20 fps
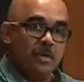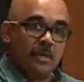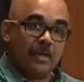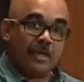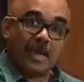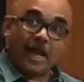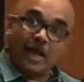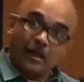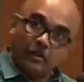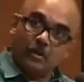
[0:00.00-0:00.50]

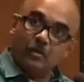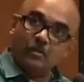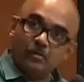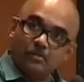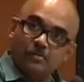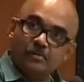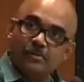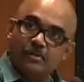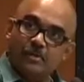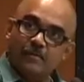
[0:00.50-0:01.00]
can the
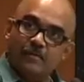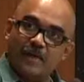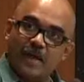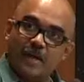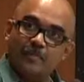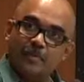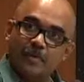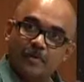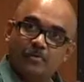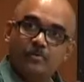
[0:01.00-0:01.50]
good stuff
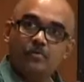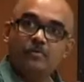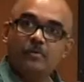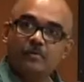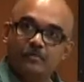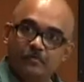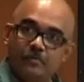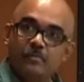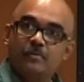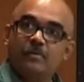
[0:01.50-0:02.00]
happen too
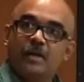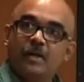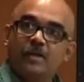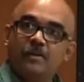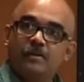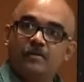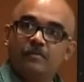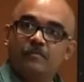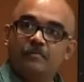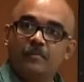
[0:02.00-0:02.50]
if you
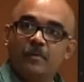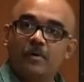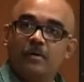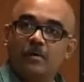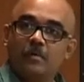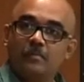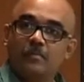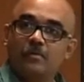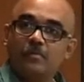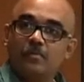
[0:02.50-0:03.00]
kind of
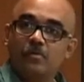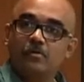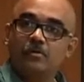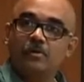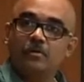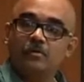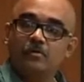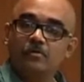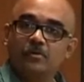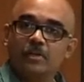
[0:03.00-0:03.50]
promote
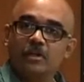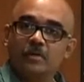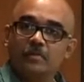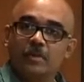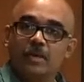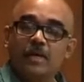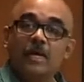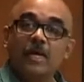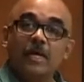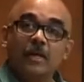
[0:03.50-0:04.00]
it through
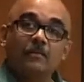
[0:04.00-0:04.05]
cinema?